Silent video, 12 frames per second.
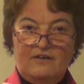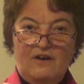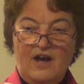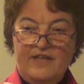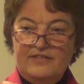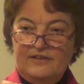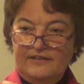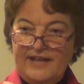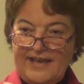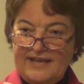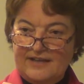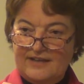on the
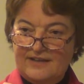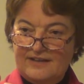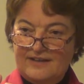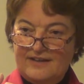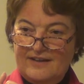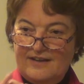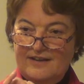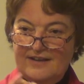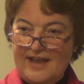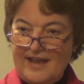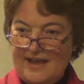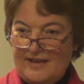link
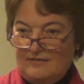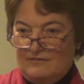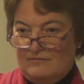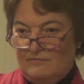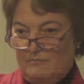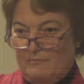and